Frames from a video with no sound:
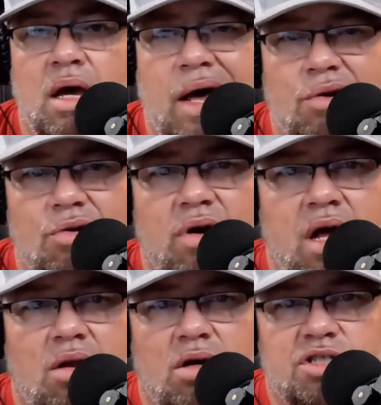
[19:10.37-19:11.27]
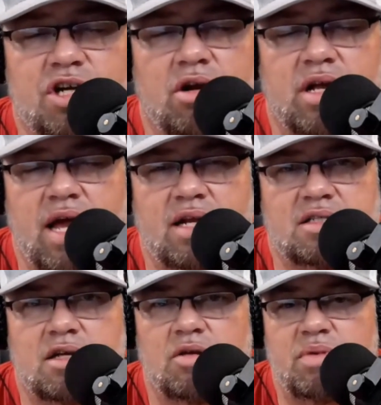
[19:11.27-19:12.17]
I don't know how long Jaron
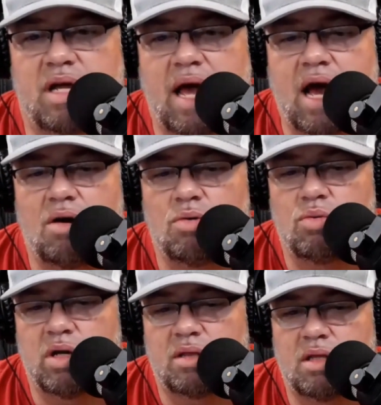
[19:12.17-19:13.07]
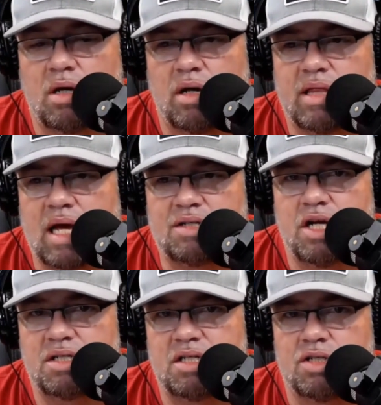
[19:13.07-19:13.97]
is going to be out with uh, that
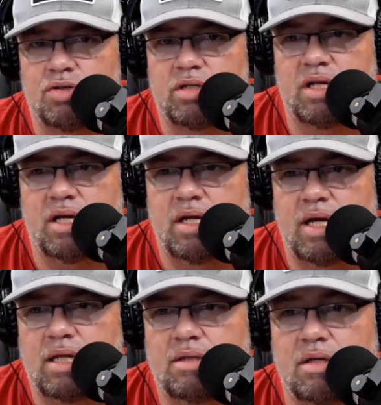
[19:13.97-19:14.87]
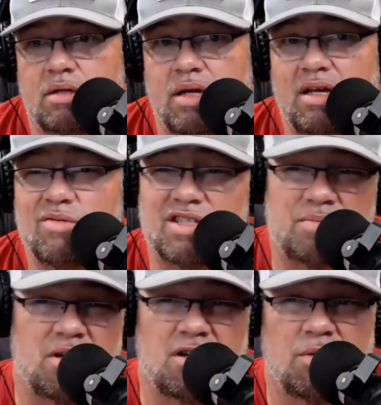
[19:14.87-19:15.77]
chest injury that he had the other day. He was
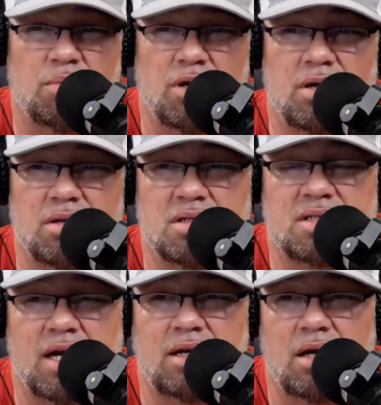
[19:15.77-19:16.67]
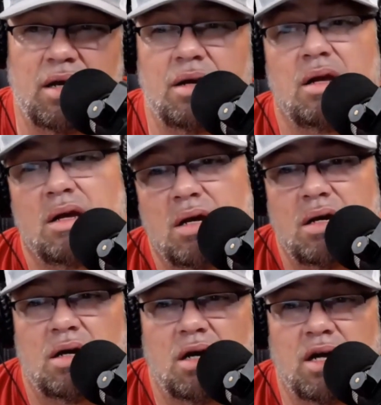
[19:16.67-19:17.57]
spitting up blood on the sideline.
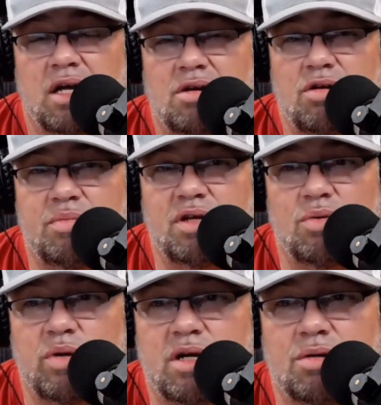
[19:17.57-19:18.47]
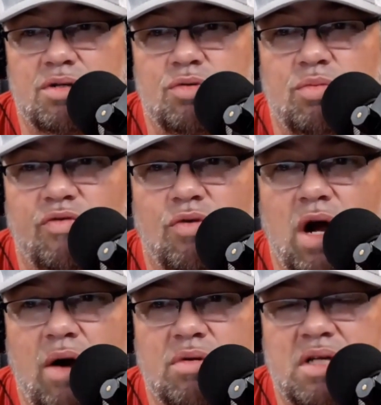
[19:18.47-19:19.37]
Uh, it could be a week or two before.
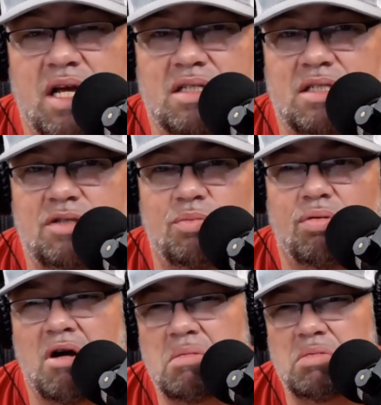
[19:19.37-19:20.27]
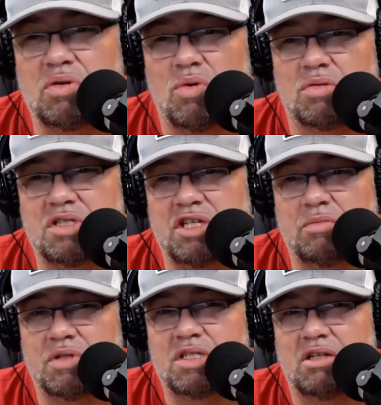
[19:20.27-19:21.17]
I would guess you probably won't see
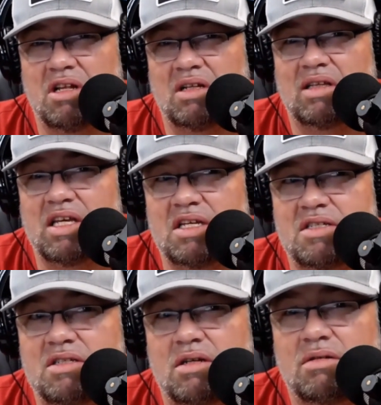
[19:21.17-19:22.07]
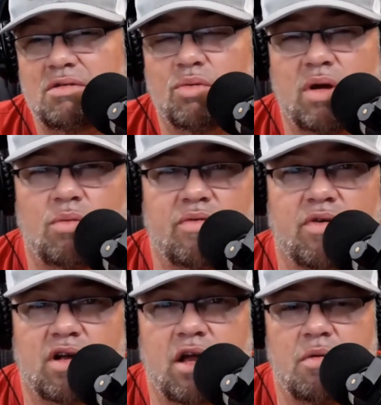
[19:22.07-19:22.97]
him until at least the Red
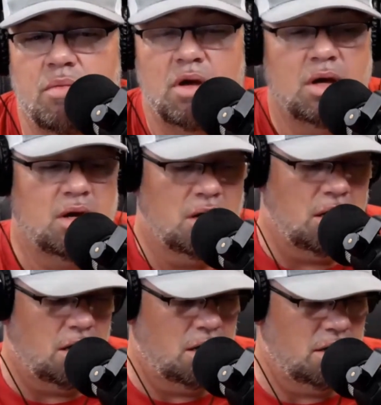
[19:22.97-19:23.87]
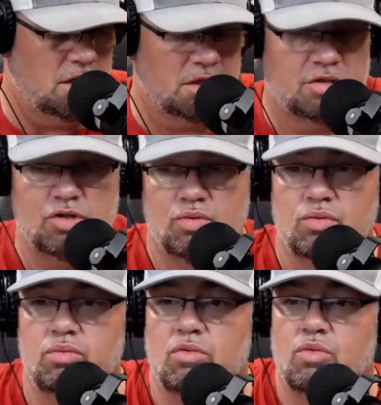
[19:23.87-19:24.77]
River game uh, in
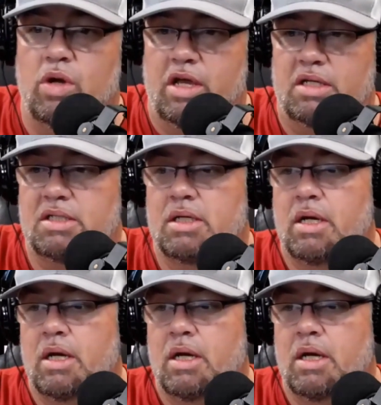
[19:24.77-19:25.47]
two weeks.